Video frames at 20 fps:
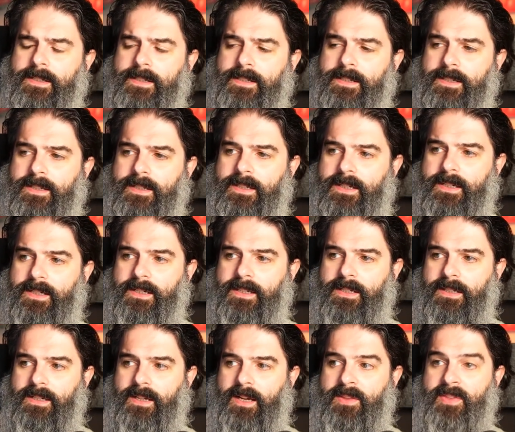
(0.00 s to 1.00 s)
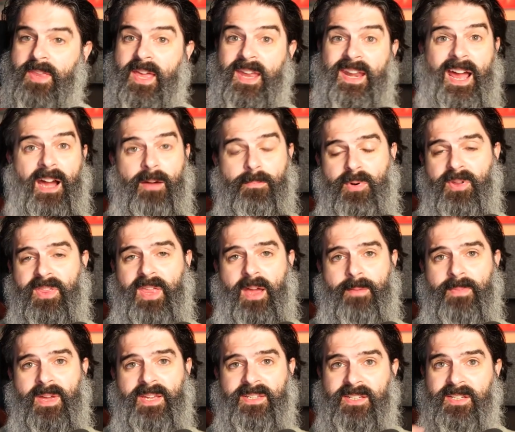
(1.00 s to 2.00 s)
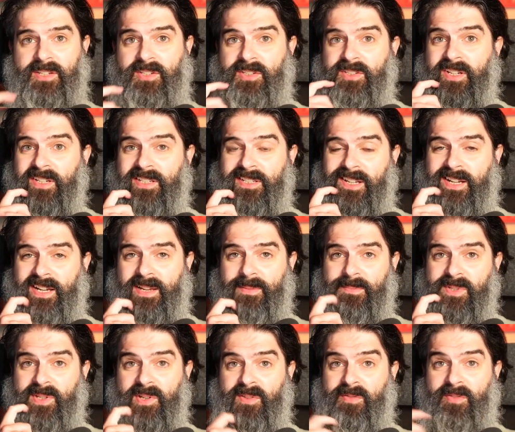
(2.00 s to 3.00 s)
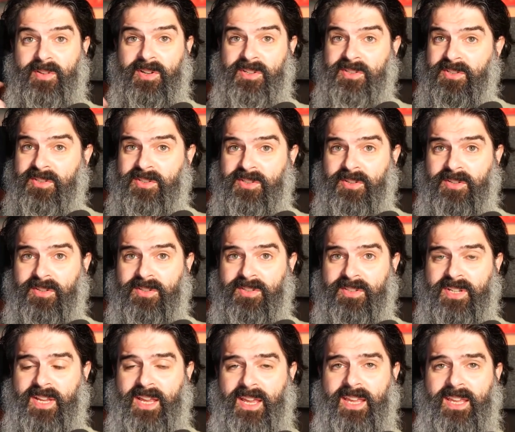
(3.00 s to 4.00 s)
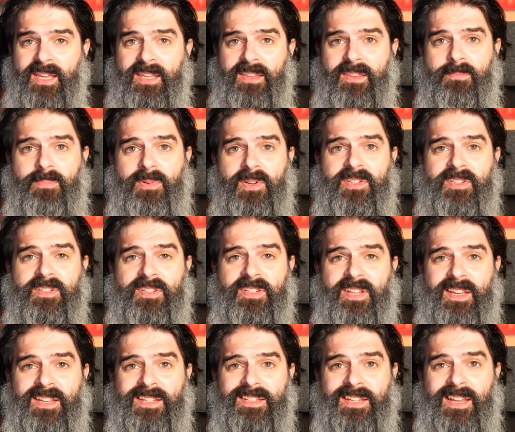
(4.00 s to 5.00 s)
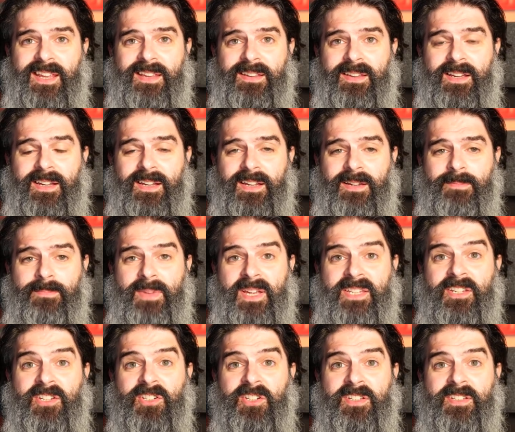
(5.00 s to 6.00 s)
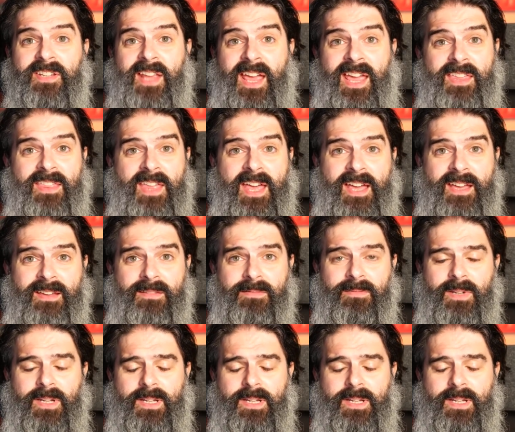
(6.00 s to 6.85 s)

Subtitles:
And then output that message 6 times. So for instance, you could say the person says, message is, hey there.